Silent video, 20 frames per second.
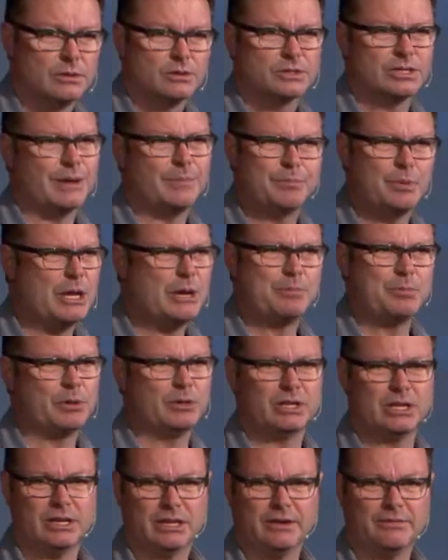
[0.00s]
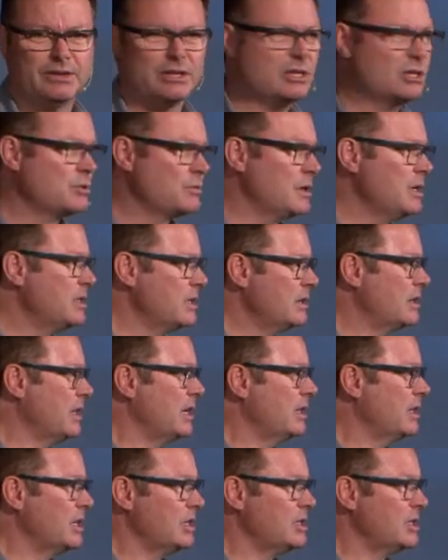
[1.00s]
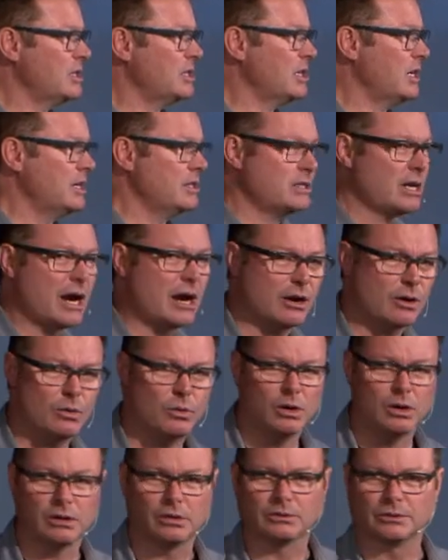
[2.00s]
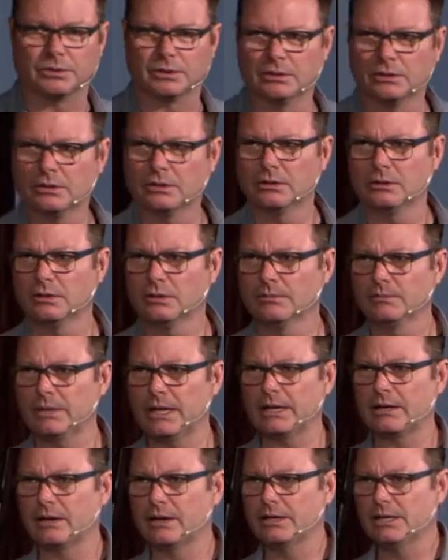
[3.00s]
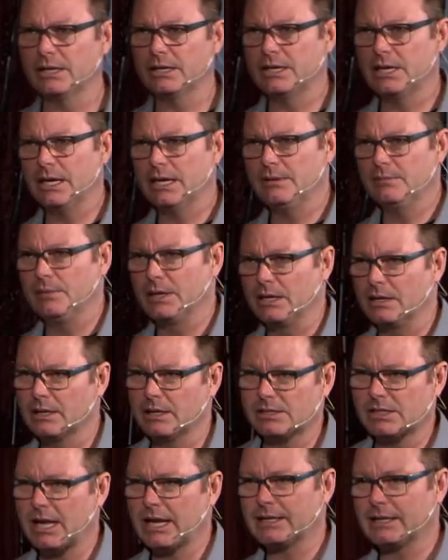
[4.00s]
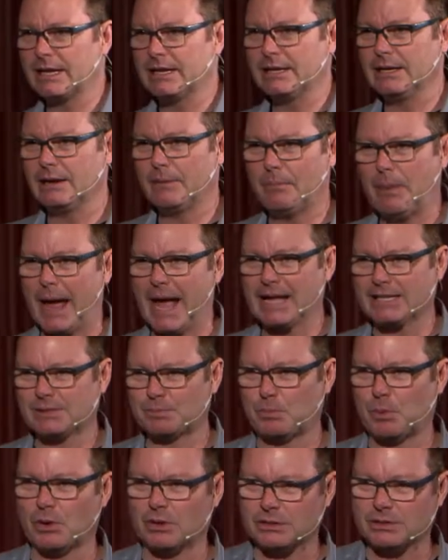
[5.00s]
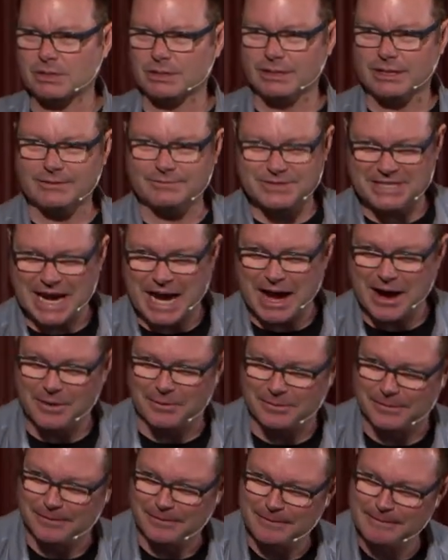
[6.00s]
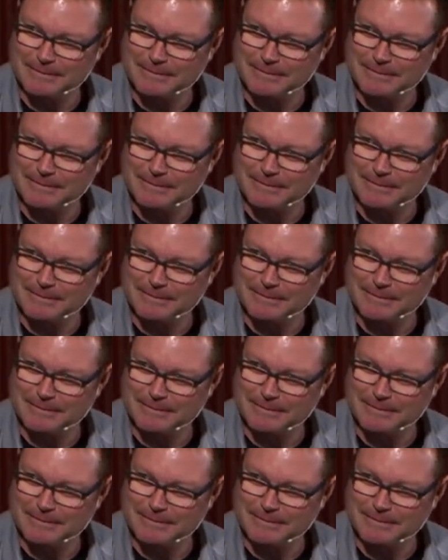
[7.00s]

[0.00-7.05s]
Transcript: Some people that live in this region think this is the entire world. Like, are you kidding me? That's like they need a passport to leave town.